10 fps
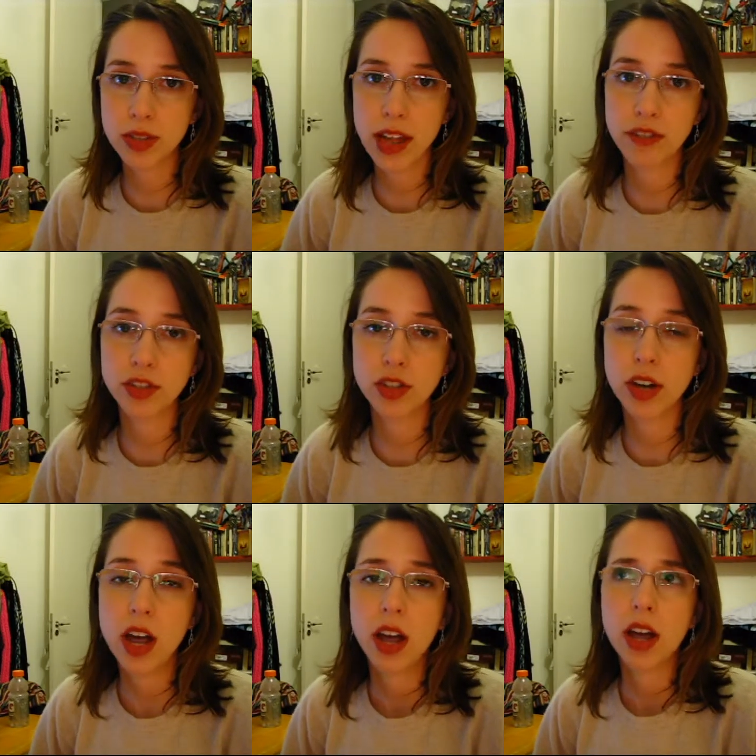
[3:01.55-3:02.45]

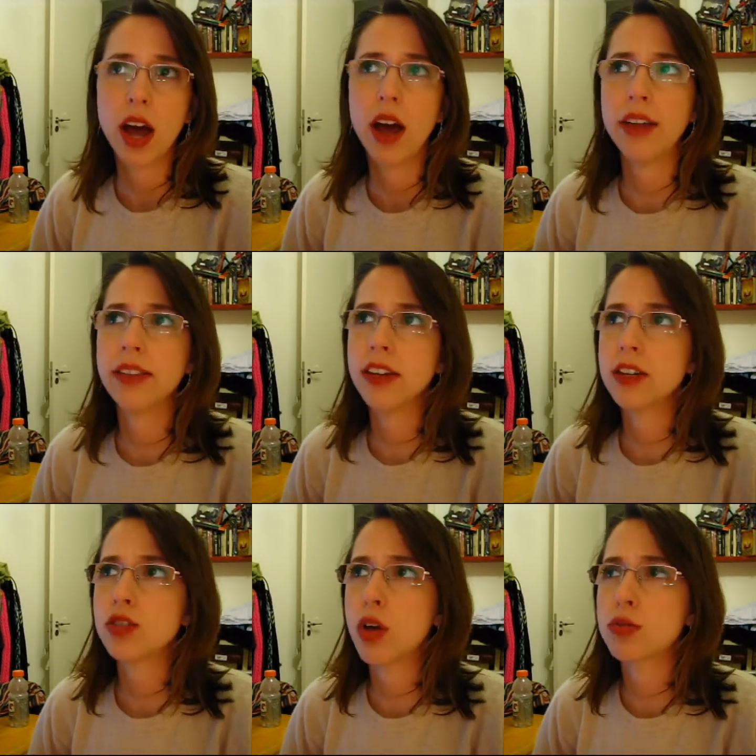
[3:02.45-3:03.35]
lavender. I think
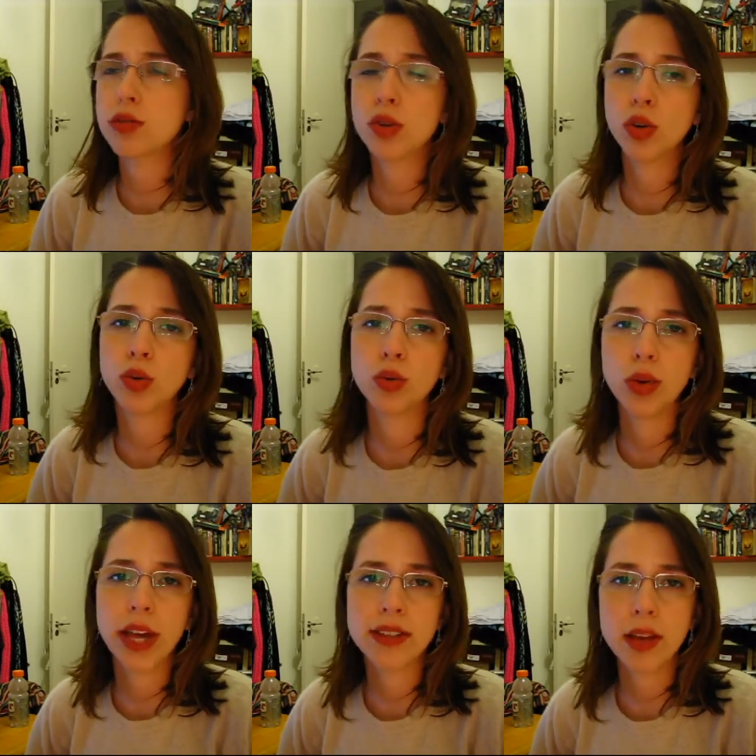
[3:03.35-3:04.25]
it's
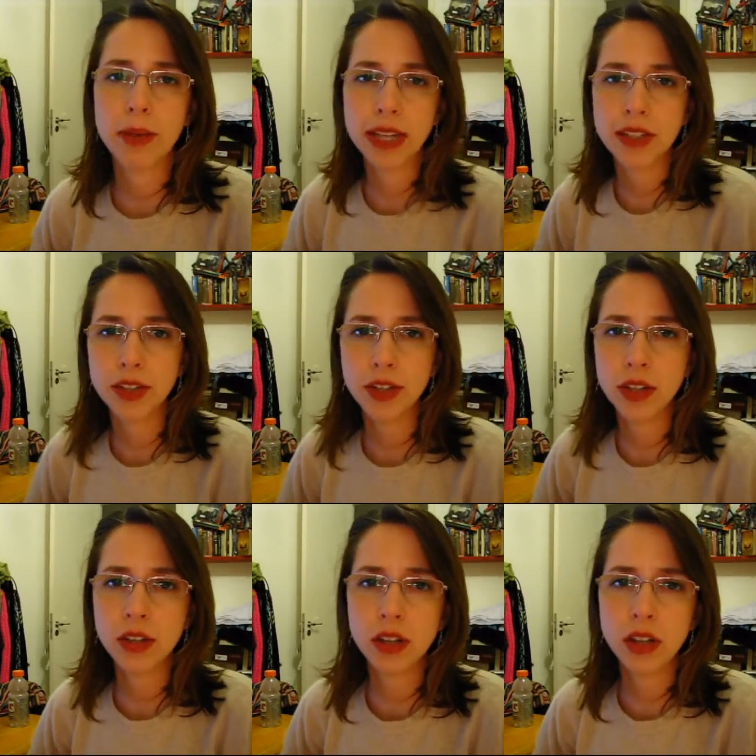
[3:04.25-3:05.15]
also
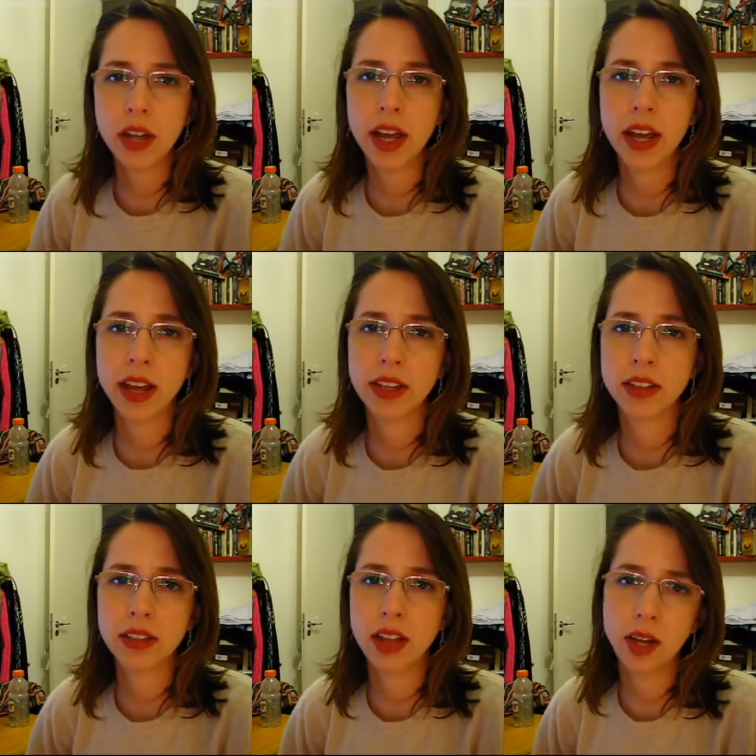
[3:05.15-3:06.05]
antibacterial
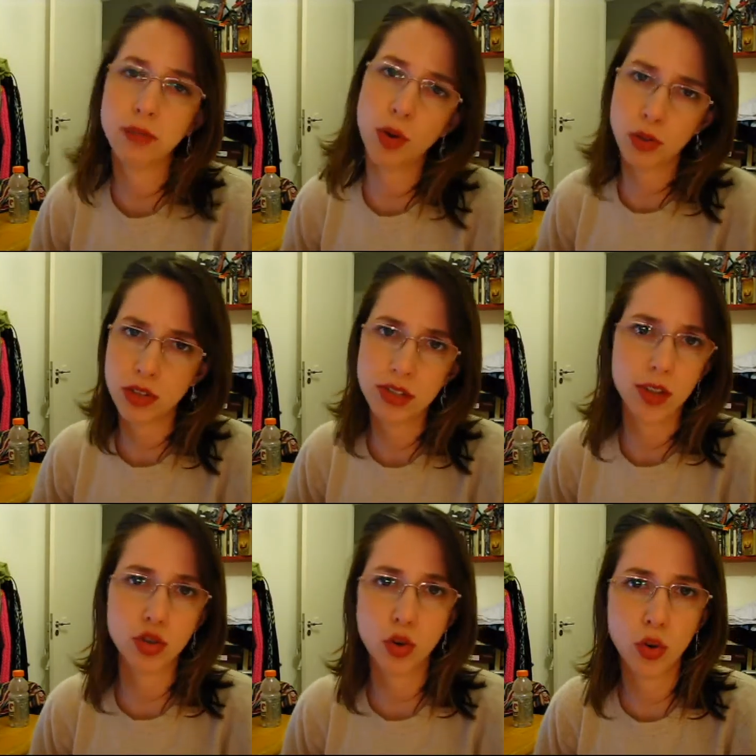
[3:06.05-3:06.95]
and like most
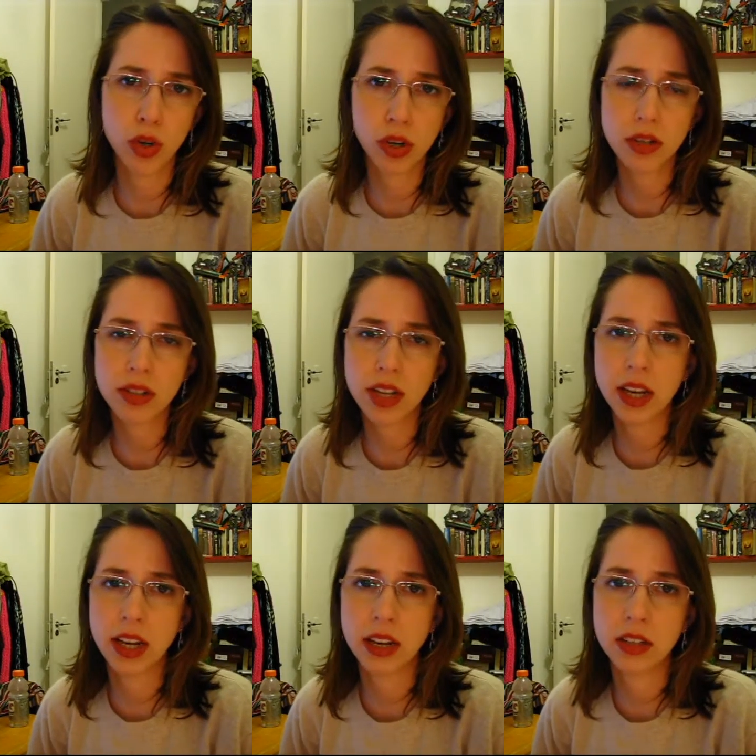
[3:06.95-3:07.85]
essential oils,
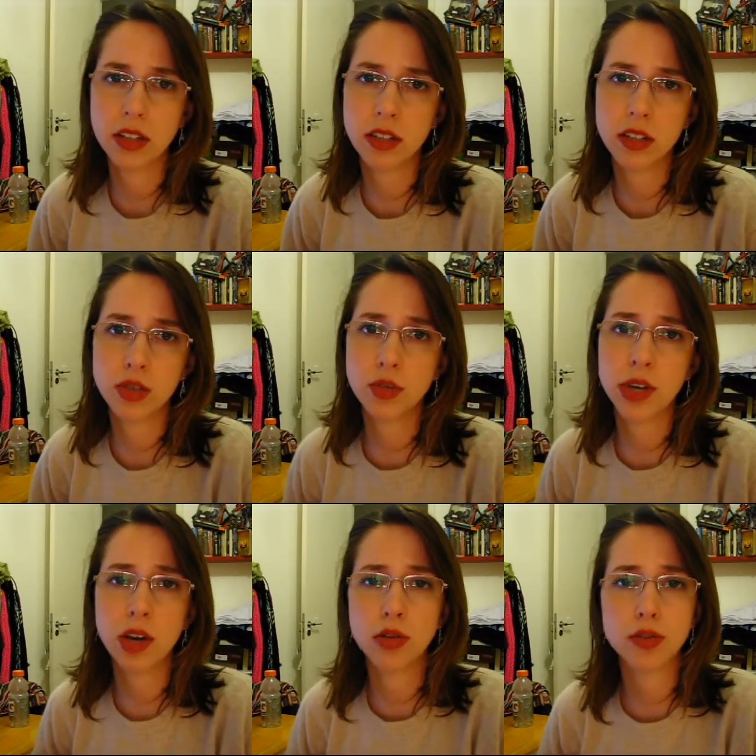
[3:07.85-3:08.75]
and it is
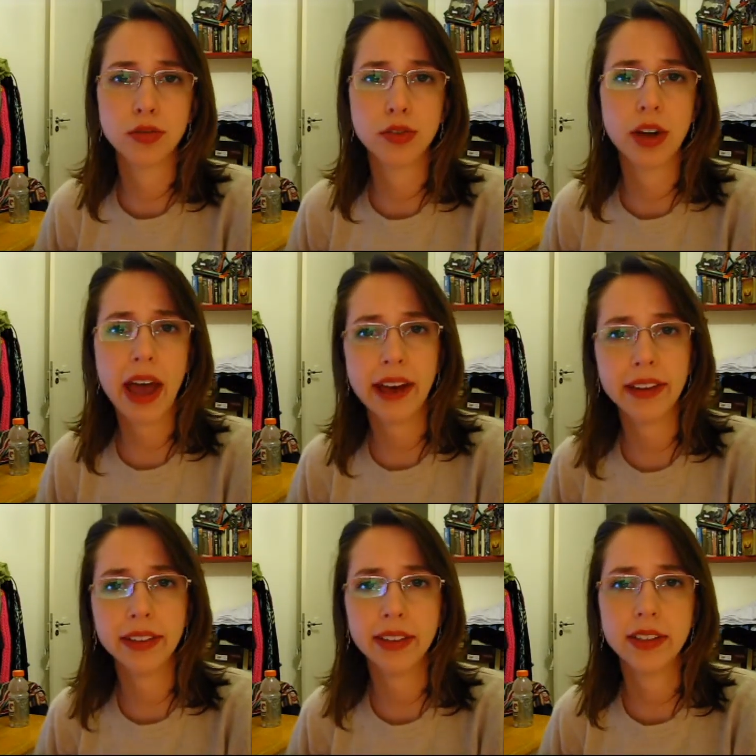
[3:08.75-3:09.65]
great also for
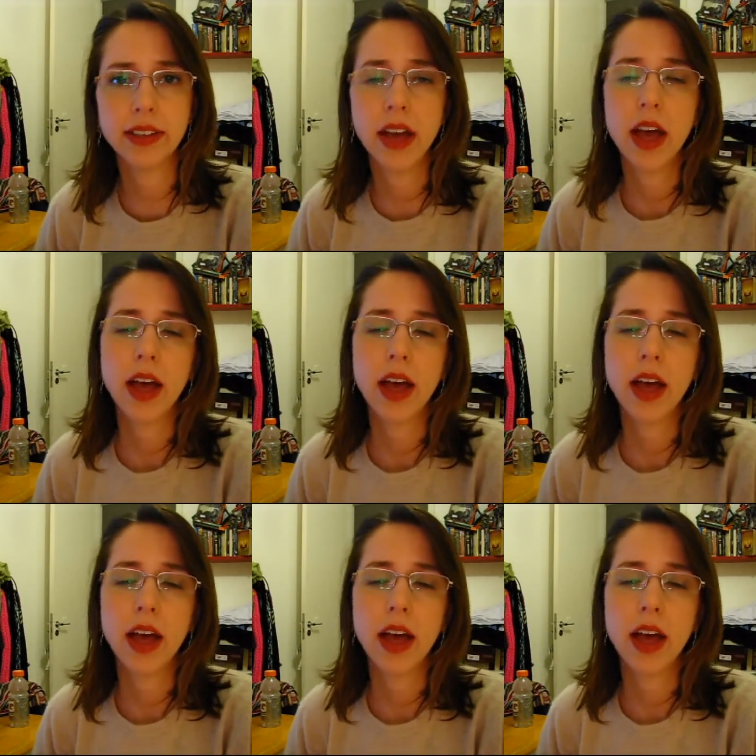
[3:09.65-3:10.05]
acne